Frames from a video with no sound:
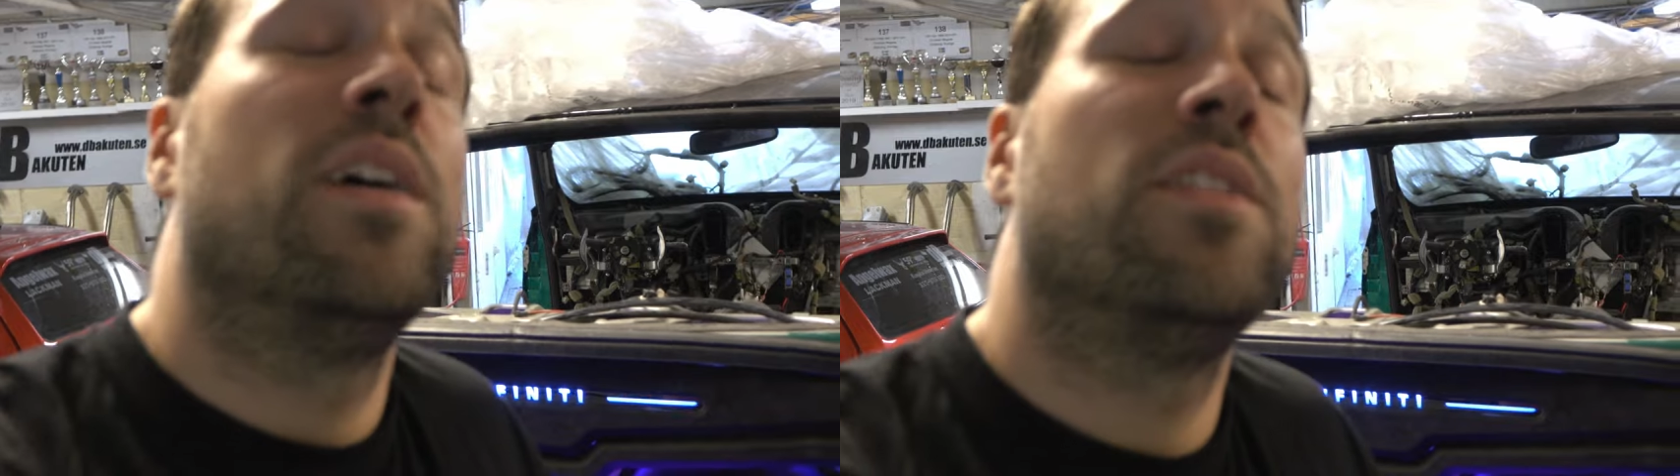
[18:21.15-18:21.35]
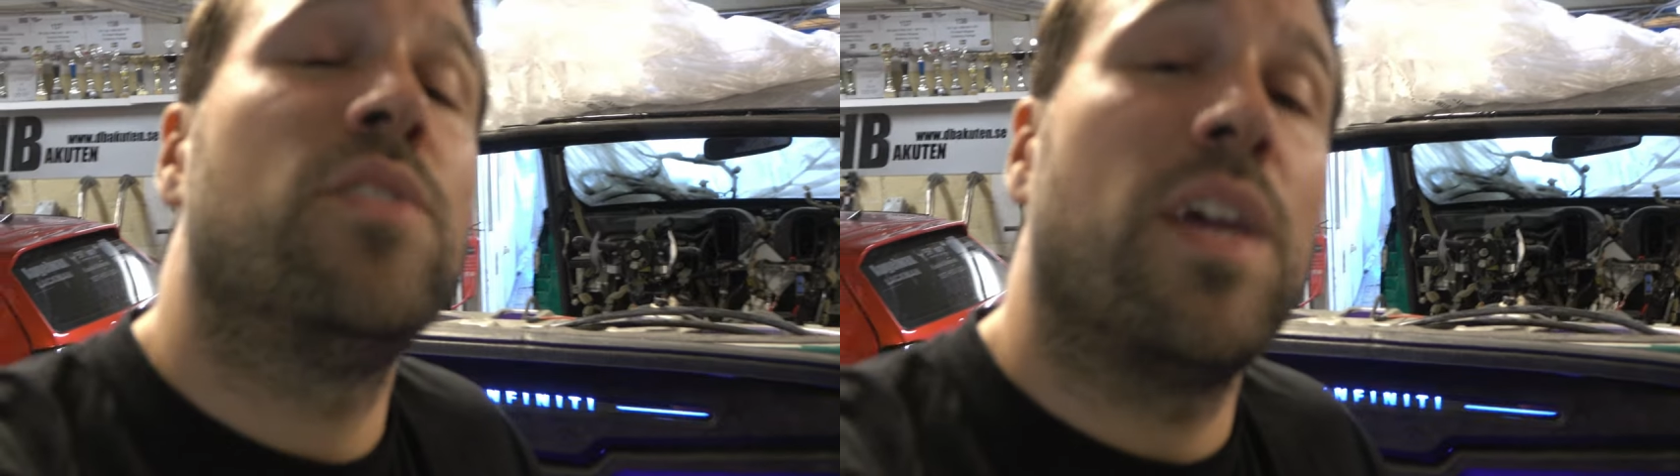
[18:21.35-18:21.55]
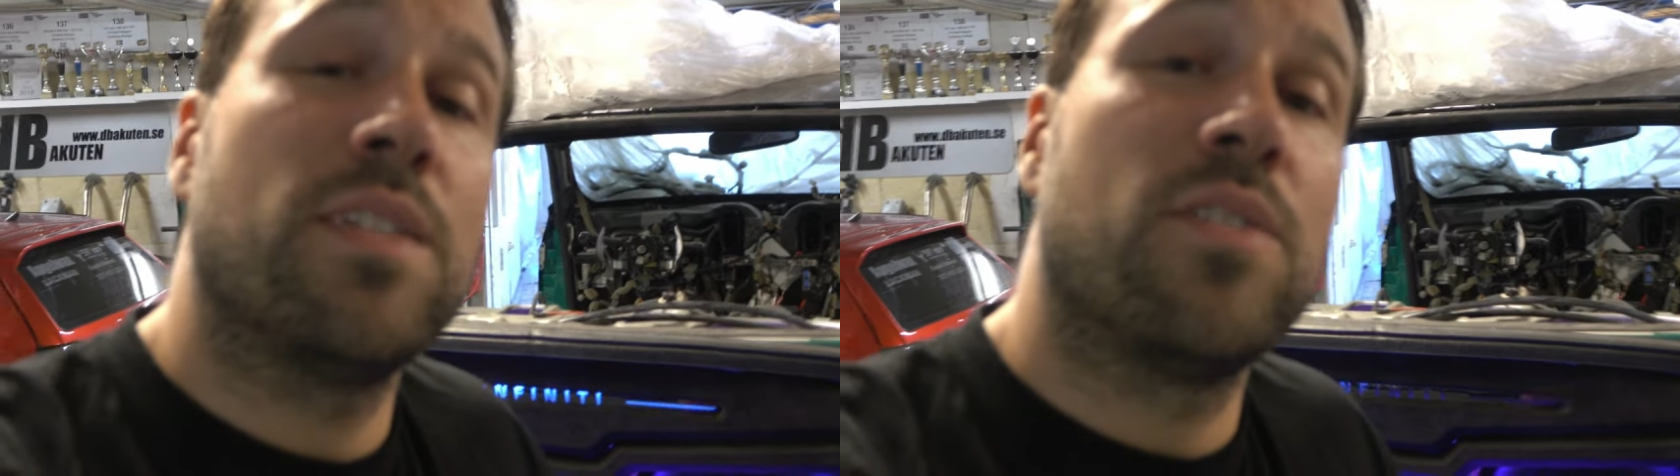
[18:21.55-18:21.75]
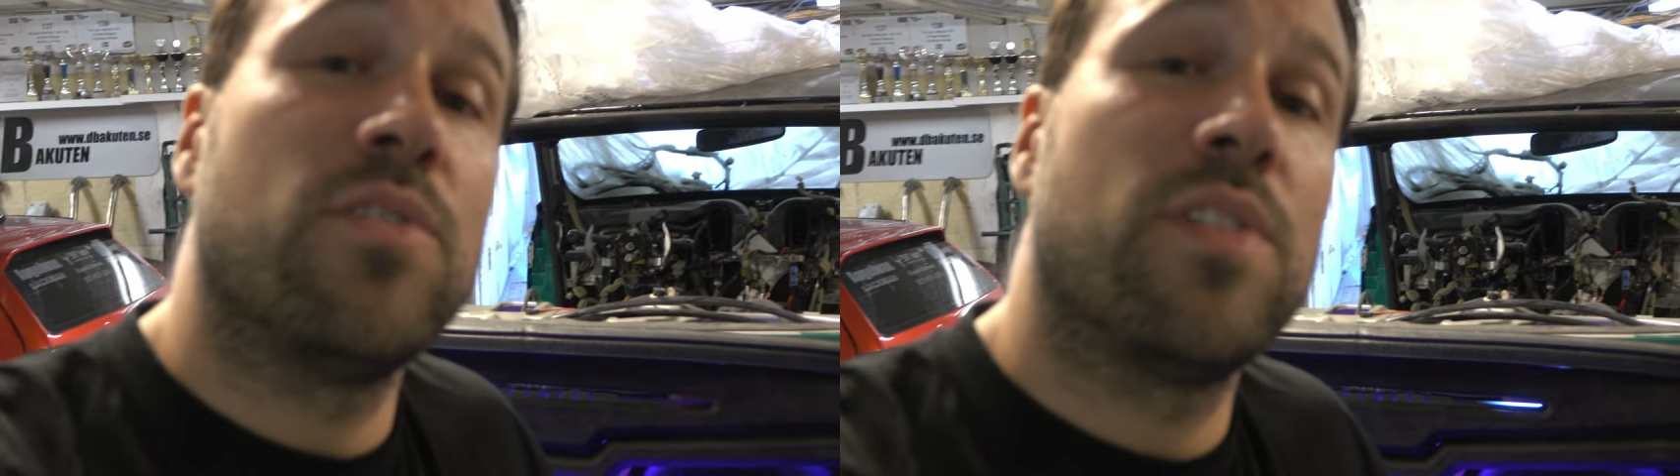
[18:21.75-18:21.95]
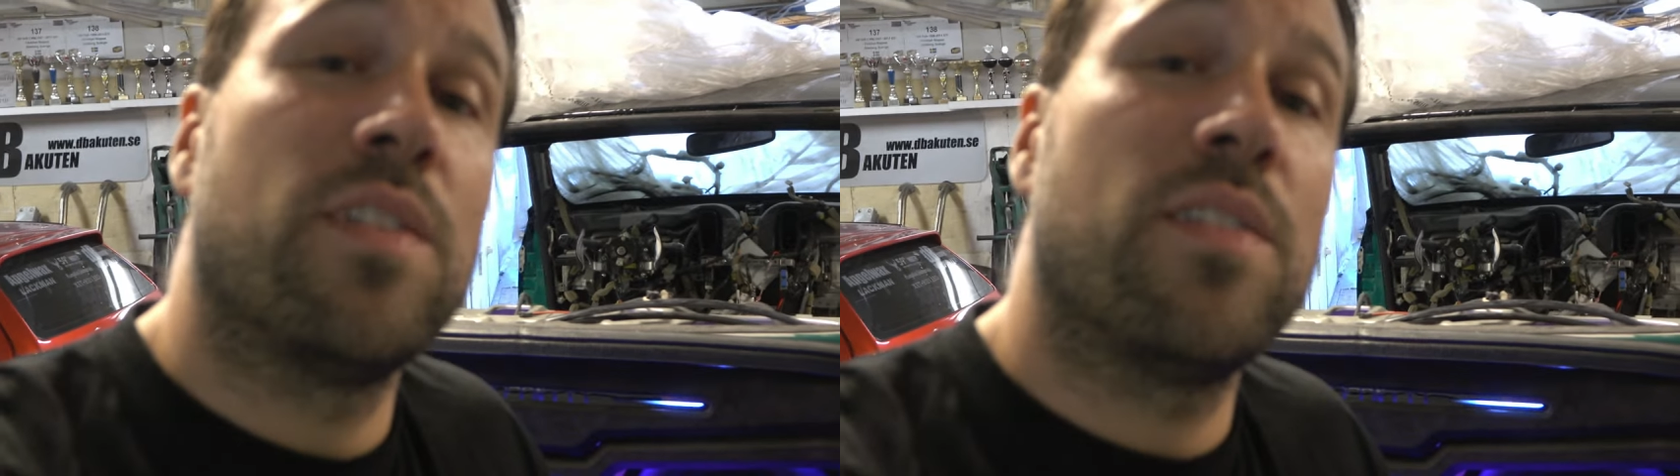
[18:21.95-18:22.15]
today's
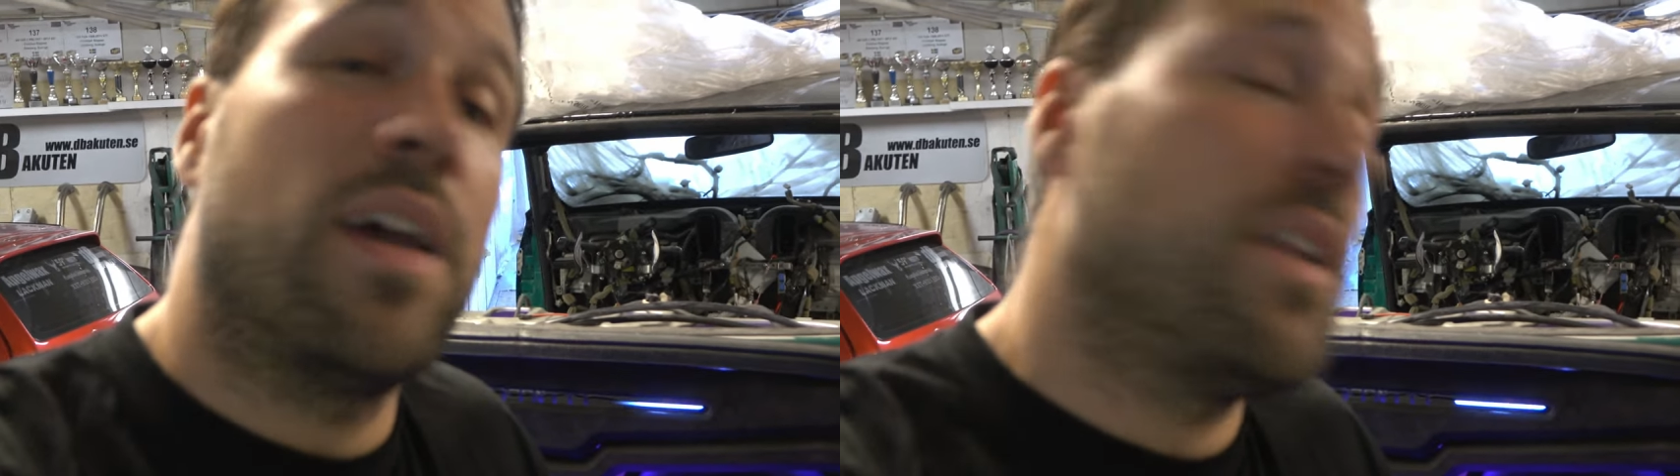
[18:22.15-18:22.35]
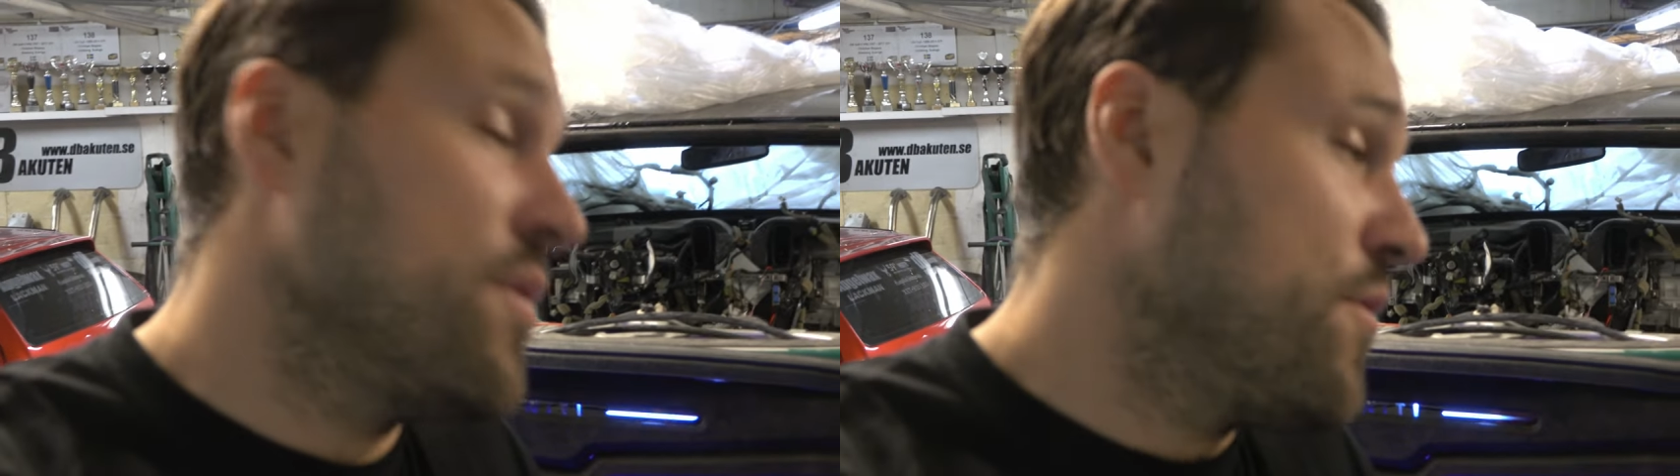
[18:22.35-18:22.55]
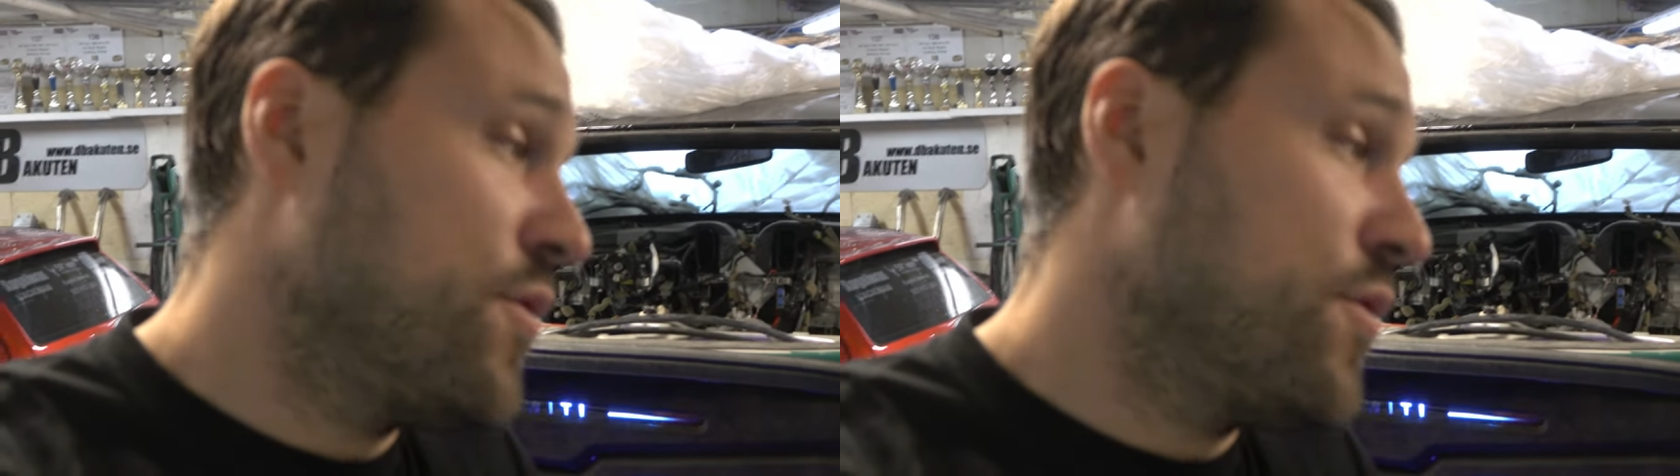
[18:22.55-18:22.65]
content, and